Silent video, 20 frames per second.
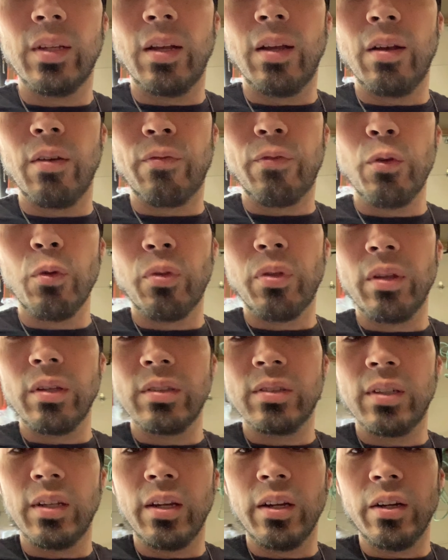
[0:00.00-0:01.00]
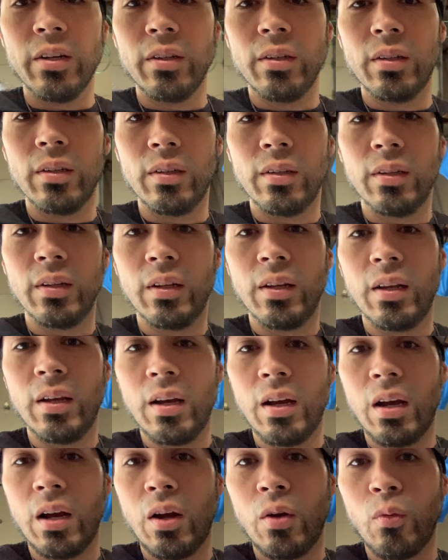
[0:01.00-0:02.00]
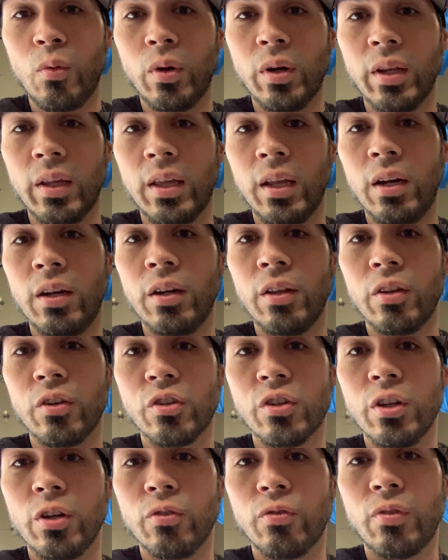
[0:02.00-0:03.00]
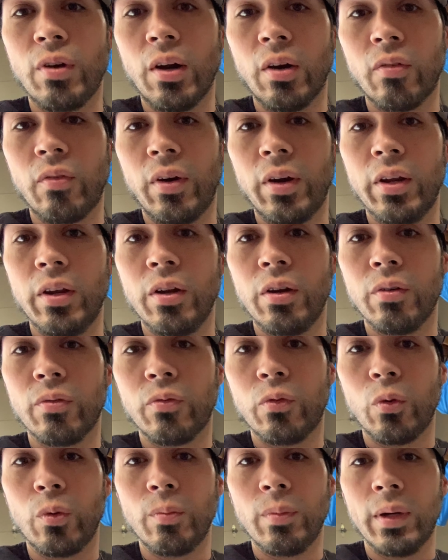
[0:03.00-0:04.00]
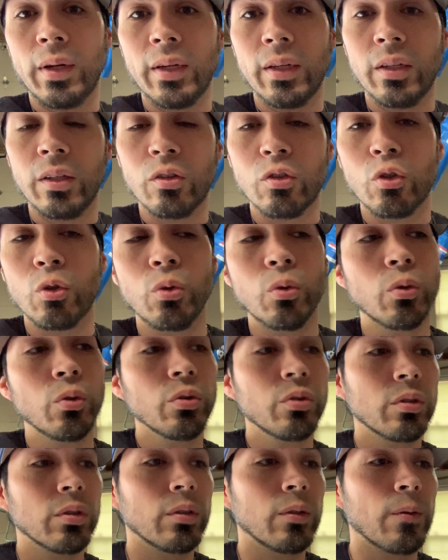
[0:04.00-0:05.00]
a few things there. I want to get another shelf rack right here for my tools.